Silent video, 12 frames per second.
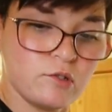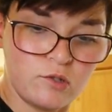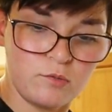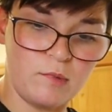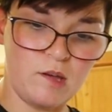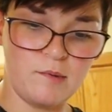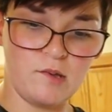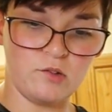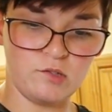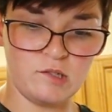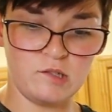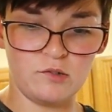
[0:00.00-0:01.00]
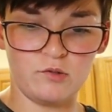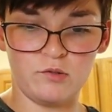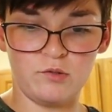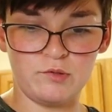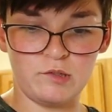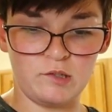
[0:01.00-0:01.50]
so maybe I'll just throw
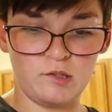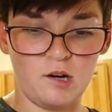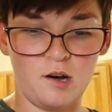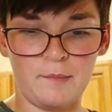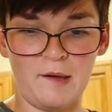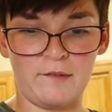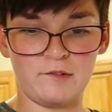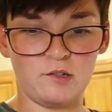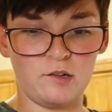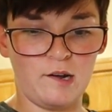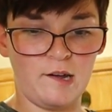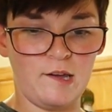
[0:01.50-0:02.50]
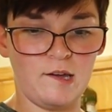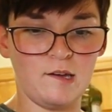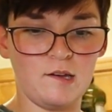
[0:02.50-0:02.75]
those on top after I